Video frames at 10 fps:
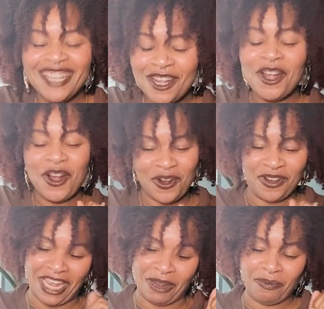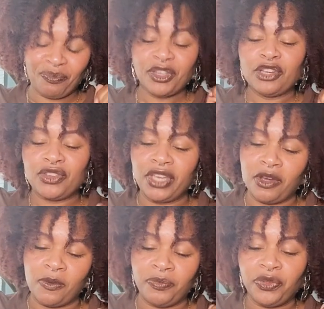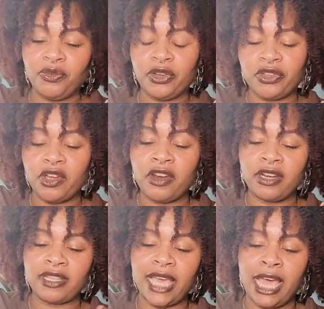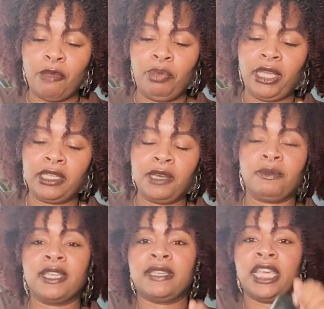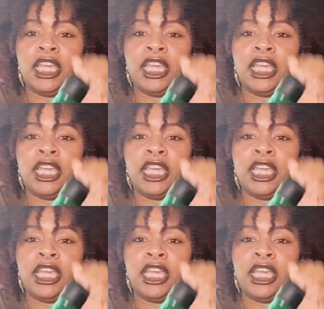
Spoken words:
Okay. So for starters, I picked up the Zen